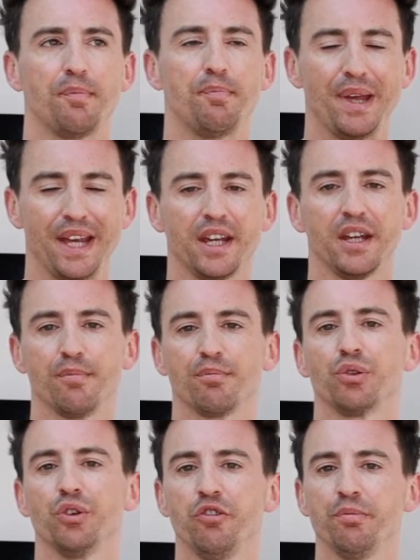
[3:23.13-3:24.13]
big
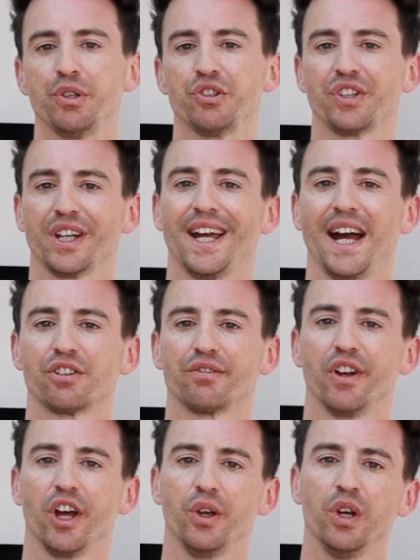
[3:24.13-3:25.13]
improvements to cash
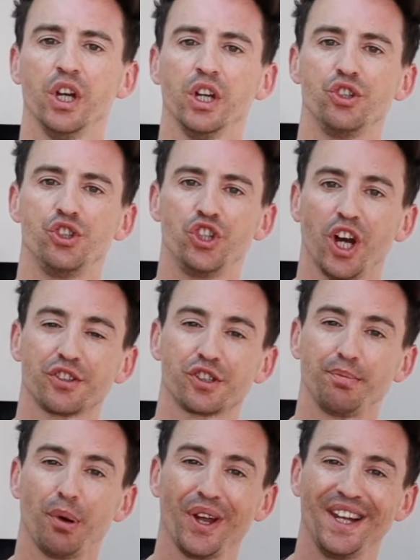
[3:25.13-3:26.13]
flow
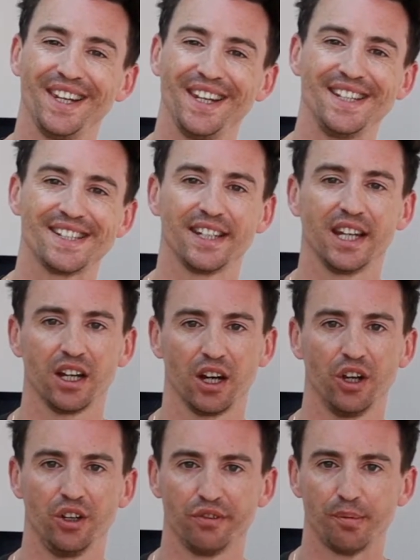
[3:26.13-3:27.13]
just by leasing
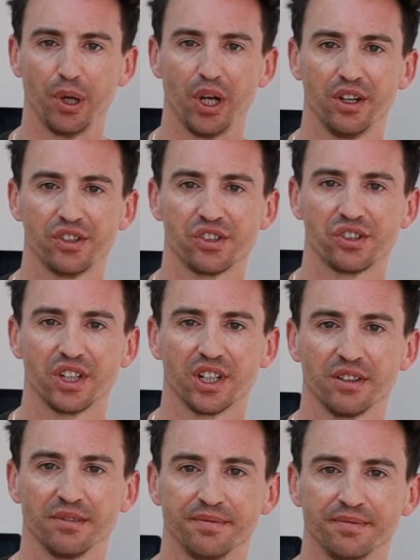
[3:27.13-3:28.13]
over
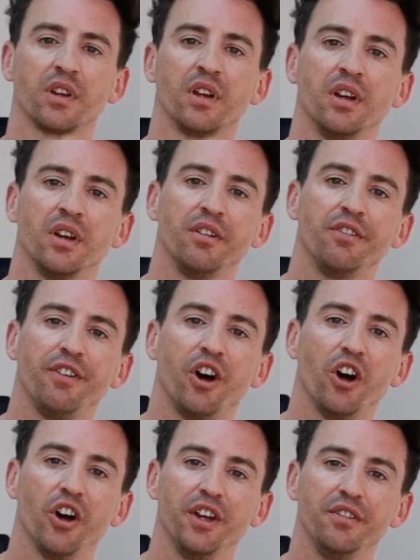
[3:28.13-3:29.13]
purchasing.
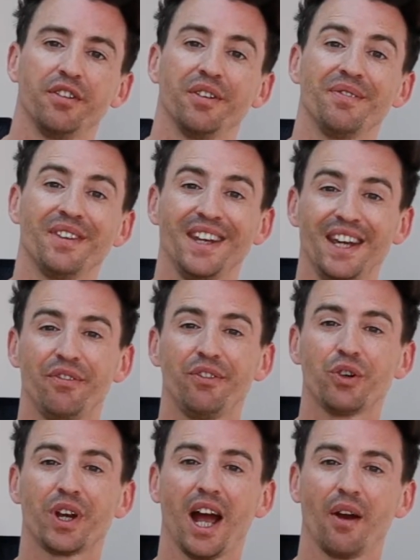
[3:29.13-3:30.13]
5, if
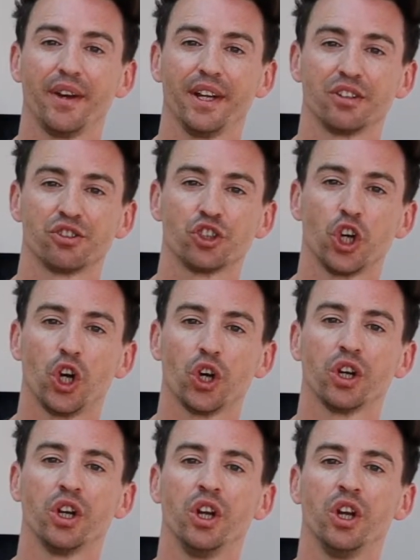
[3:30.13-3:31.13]
you're carrying
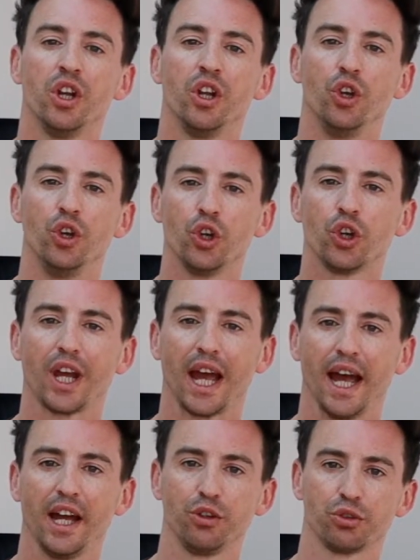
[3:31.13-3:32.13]
stock, look
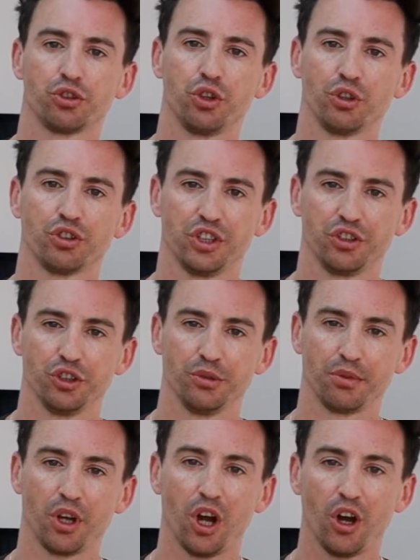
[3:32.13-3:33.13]
at your stock
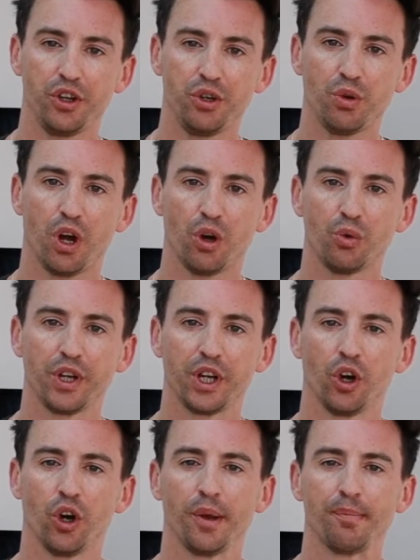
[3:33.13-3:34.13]
systems. Are you holding
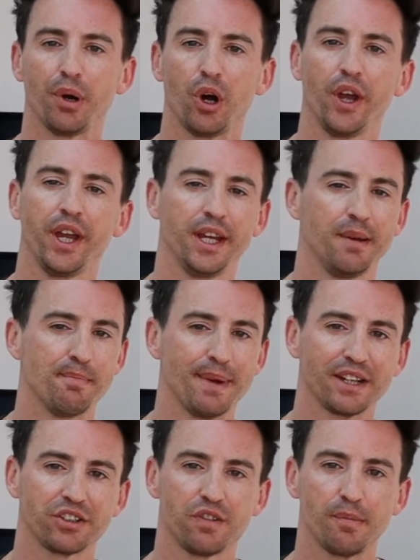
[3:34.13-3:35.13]
on, buying in
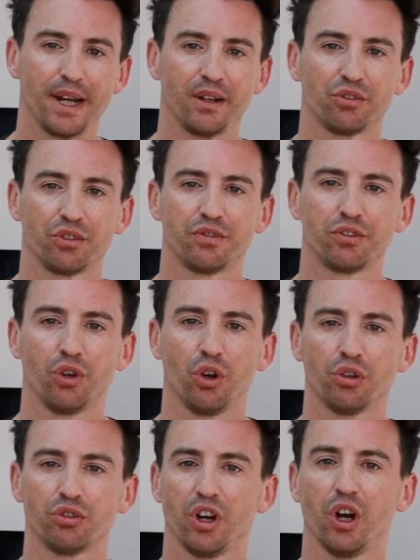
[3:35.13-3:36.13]
massive amounts of
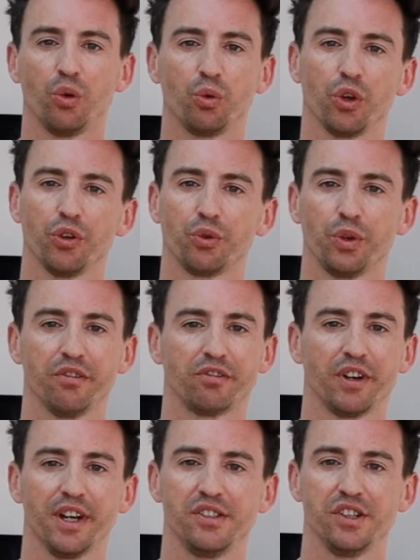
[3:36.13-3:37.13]
stock to hold on to it
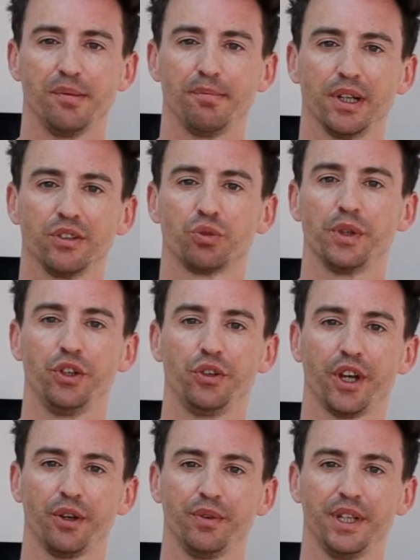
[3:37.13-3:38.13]
for 18 months when you
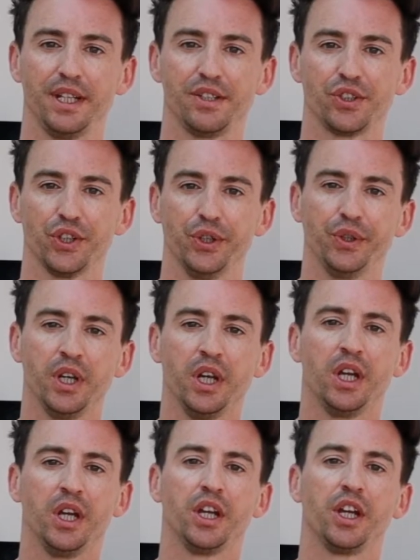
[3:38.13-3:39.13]
don't need to?
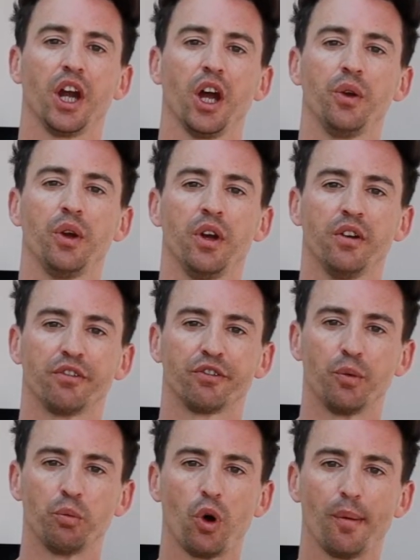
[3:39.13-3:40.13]
You know,
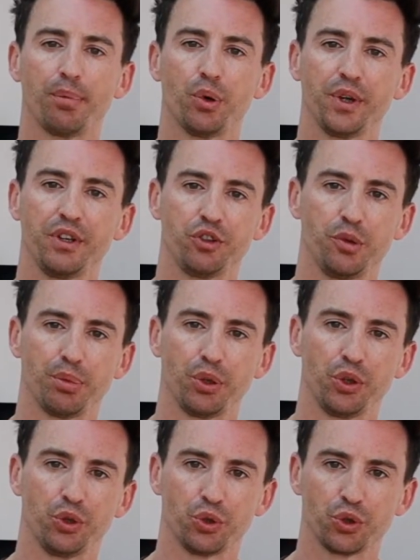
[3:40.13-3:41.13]
from what point do you
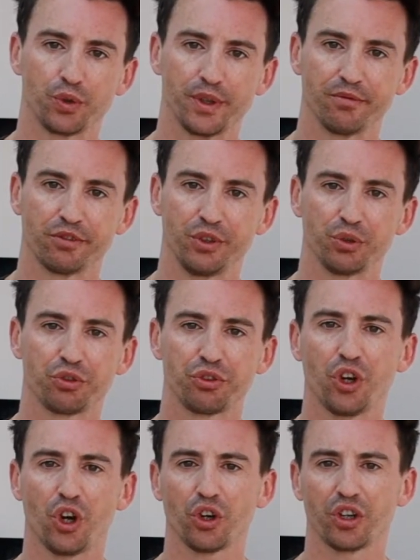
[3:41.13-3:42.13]
put the order in for your
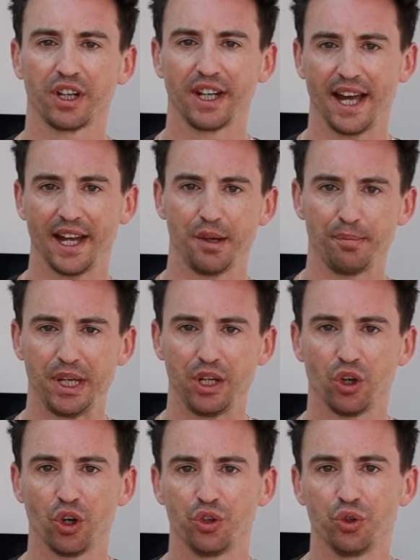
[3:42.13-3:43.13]
stock? Can it be
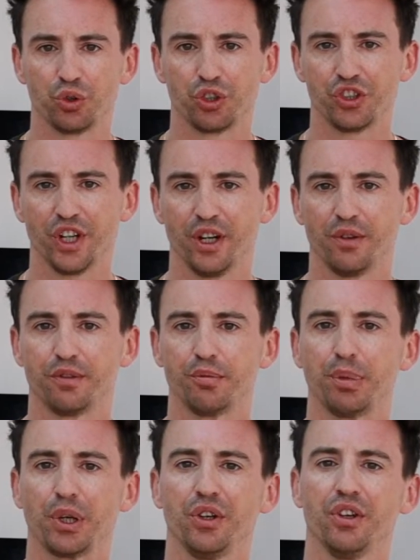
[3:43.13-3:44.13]
on your shelves?
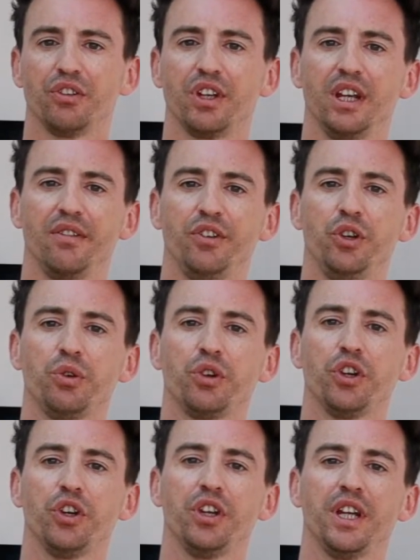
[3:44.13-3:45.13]
Because if you
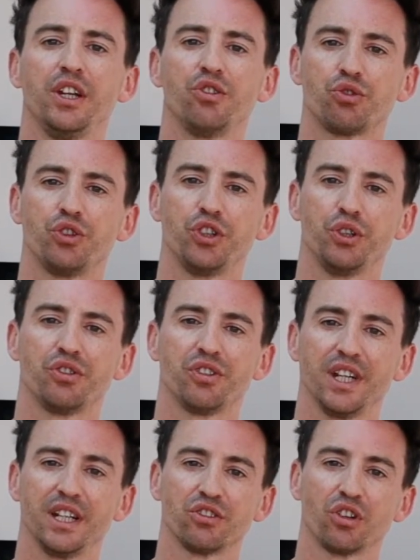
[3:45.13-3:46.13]
can introduce
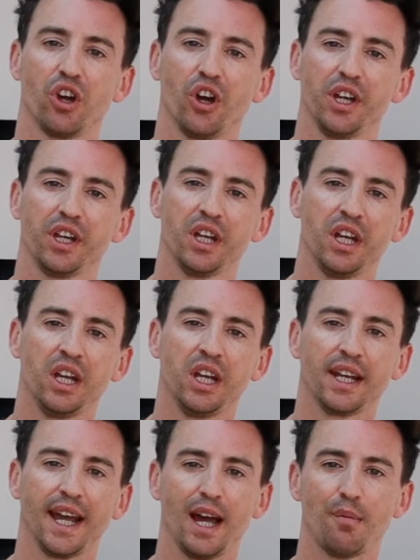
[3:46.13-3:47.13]
things like
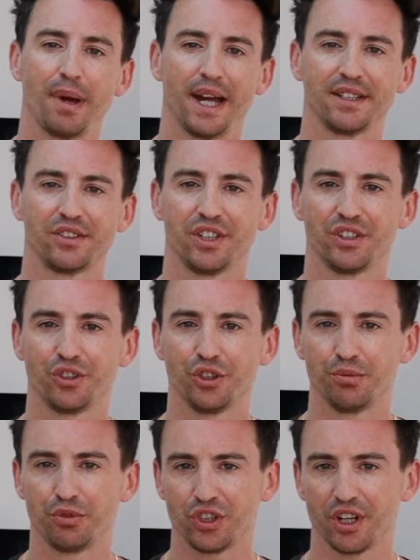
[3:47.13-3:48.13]
Kanban
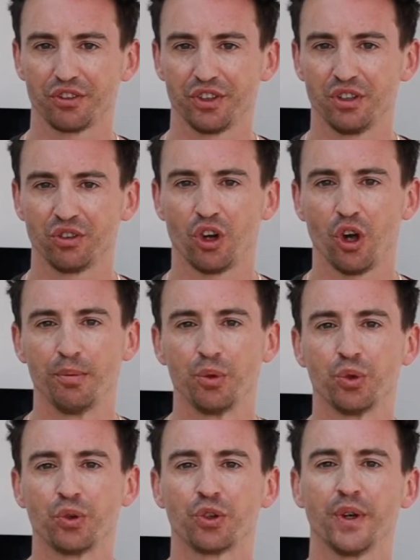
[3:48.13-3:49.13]
systems, just-in-time
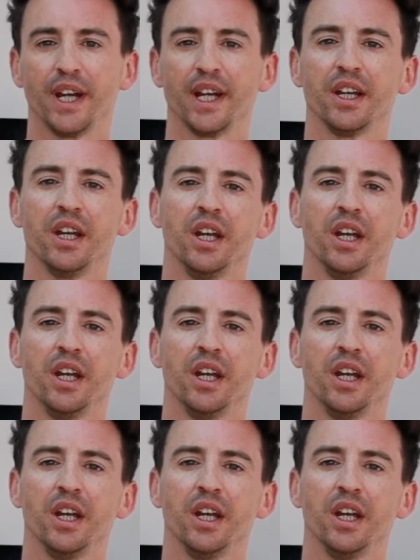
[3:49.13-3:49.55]
ordering,